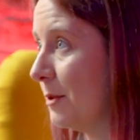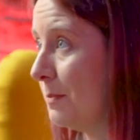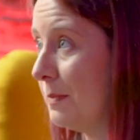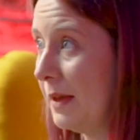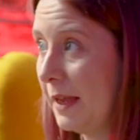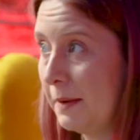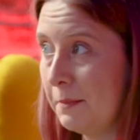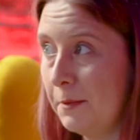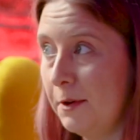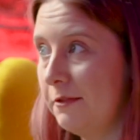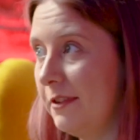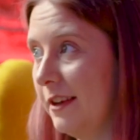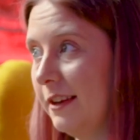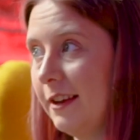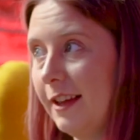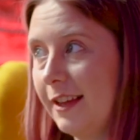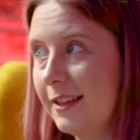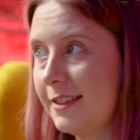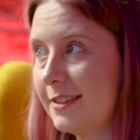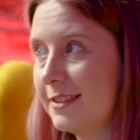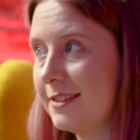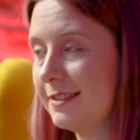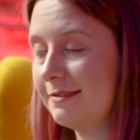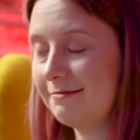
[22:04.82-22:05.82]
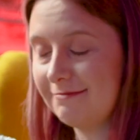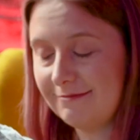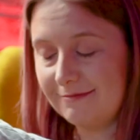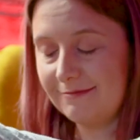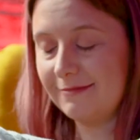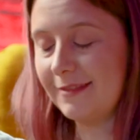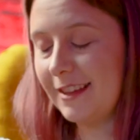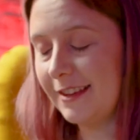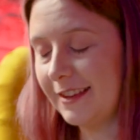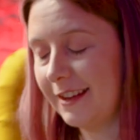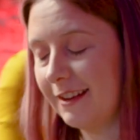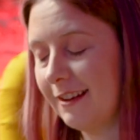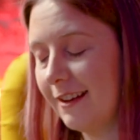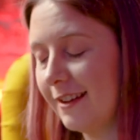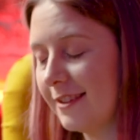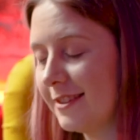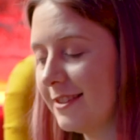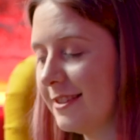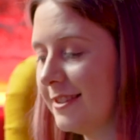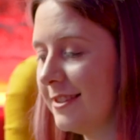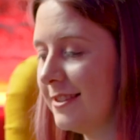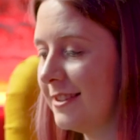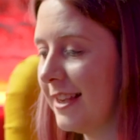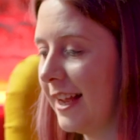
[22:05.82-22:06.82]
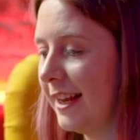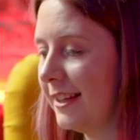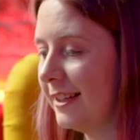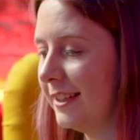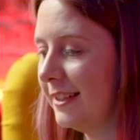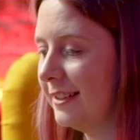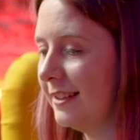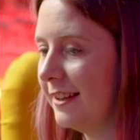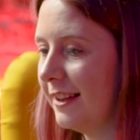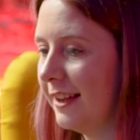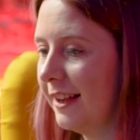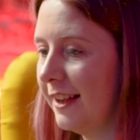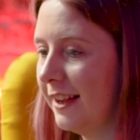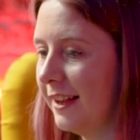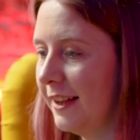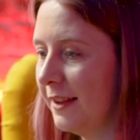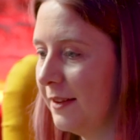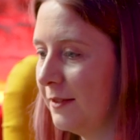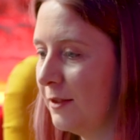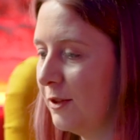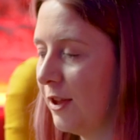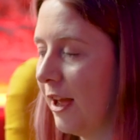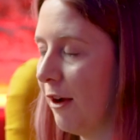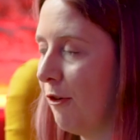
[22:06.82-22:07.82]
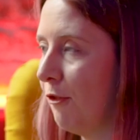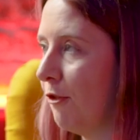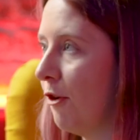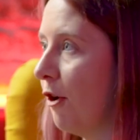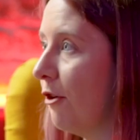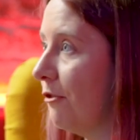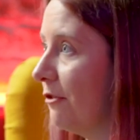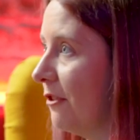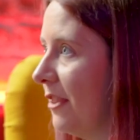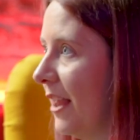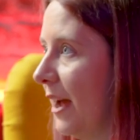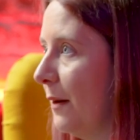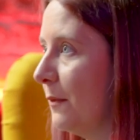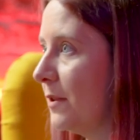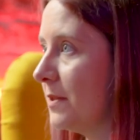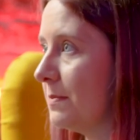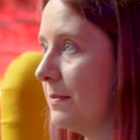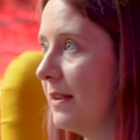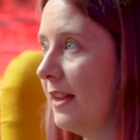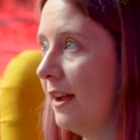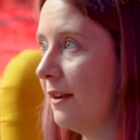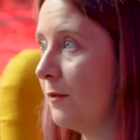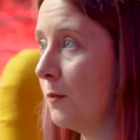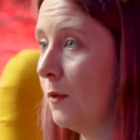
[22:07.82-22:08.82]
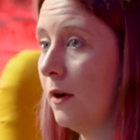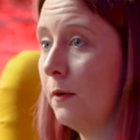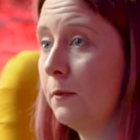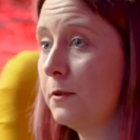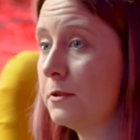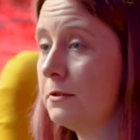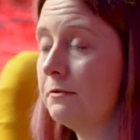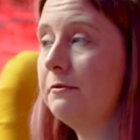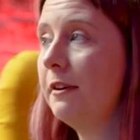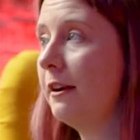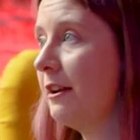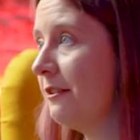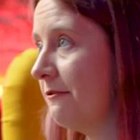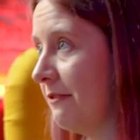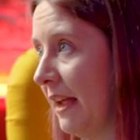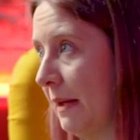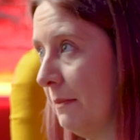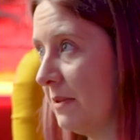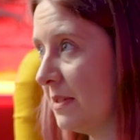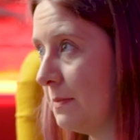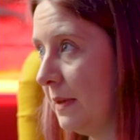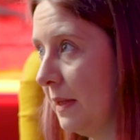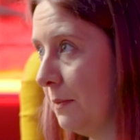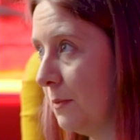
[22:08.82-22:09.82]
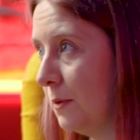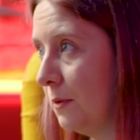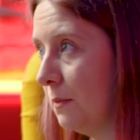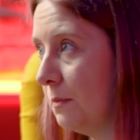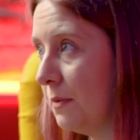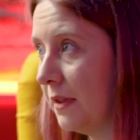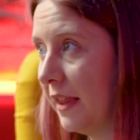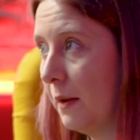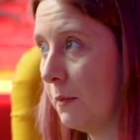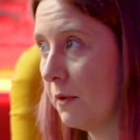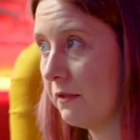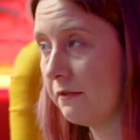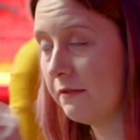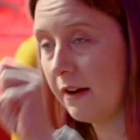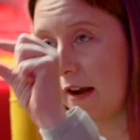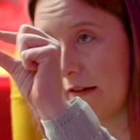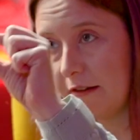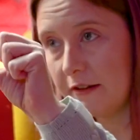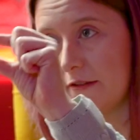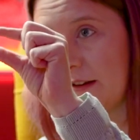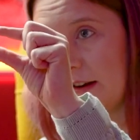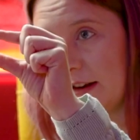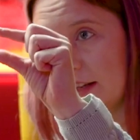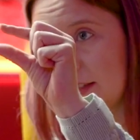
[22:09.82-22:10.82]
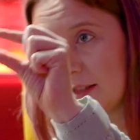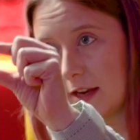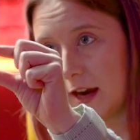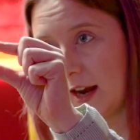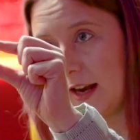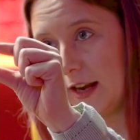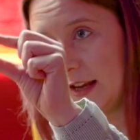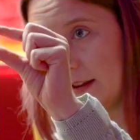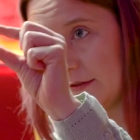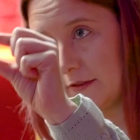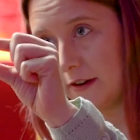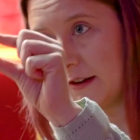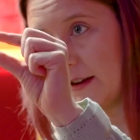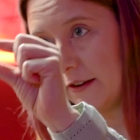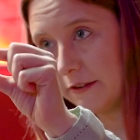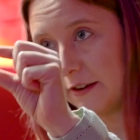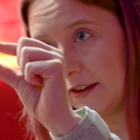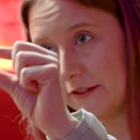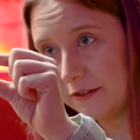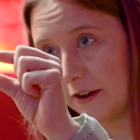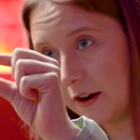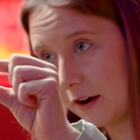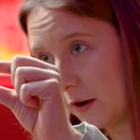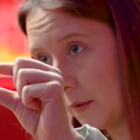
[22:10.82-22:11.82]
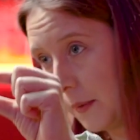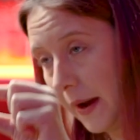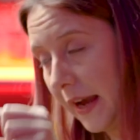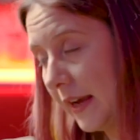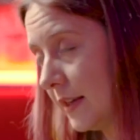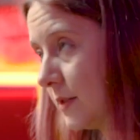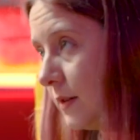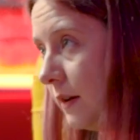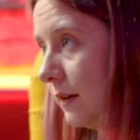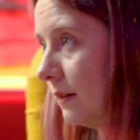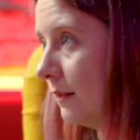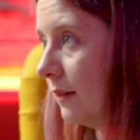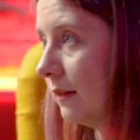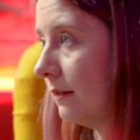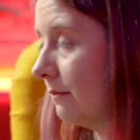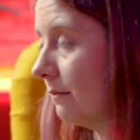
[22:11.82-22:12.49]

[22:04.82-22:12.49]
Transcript: big moving lights that the cast stand in. Often that was me. I've worked with some very famous people, but they were very, very tiny and very, very far away. So,